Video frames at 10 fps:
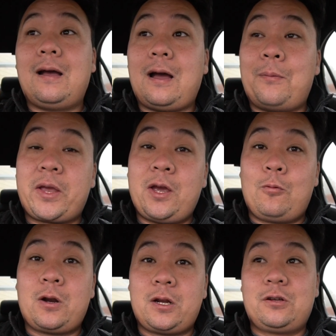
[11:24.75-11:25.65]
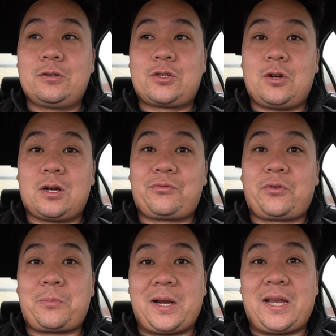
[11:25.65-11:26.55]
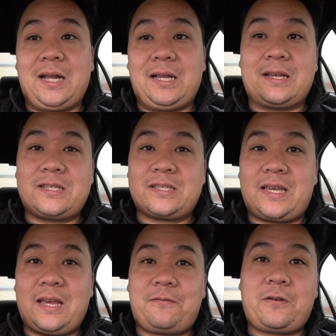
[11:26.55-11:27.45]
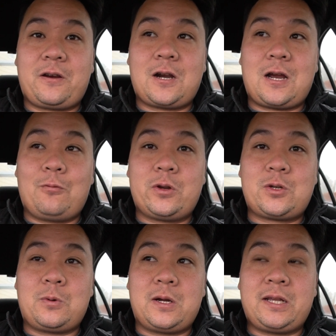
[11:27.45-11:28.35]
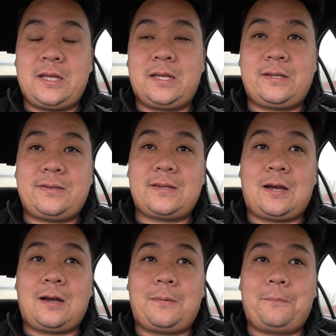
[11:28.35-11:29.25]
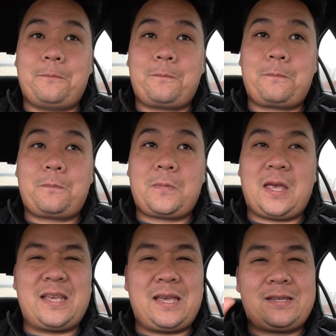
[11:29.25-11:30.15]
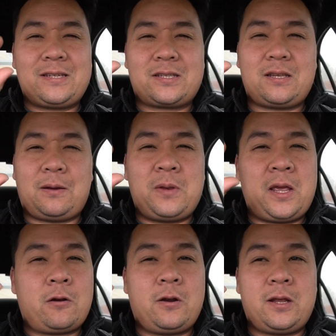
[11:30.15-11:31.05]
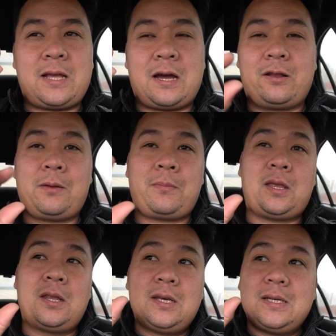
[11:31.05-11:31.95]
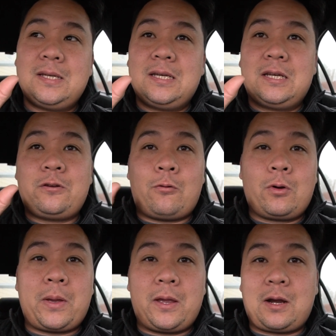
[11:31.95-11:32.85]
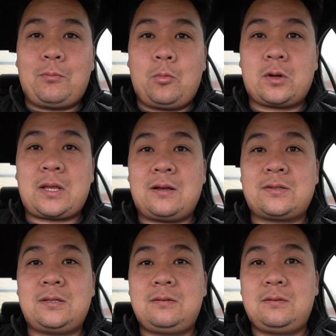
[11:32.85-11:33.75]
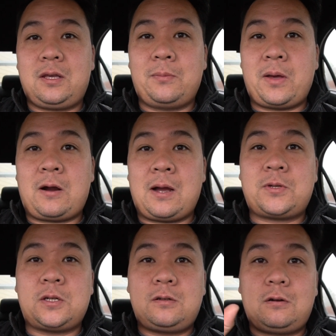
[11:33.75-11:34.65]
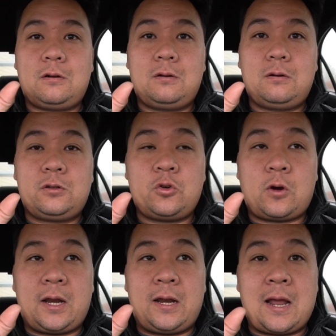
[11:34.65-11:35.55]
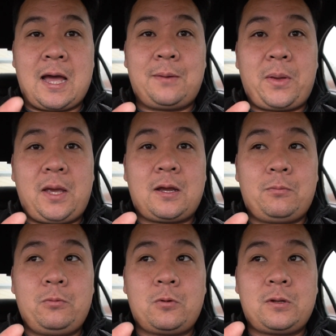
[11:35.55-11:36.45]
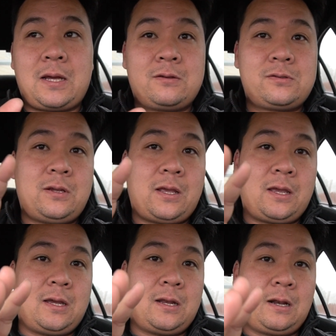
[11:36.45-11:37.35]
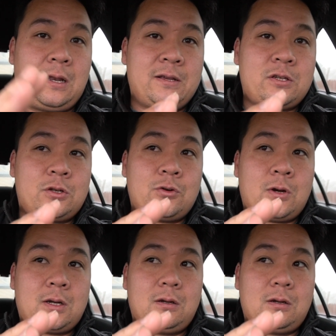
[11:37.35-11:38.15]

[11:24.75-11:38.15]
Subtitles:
I'm gonna get one of those trucks for my daily. I just can't figure out which one it is. It's just, I'm narrowing it down. I mean, do I want to pay a couple more thousand, get a better option? Do I not pay a couple more thousand and get a lesser truck?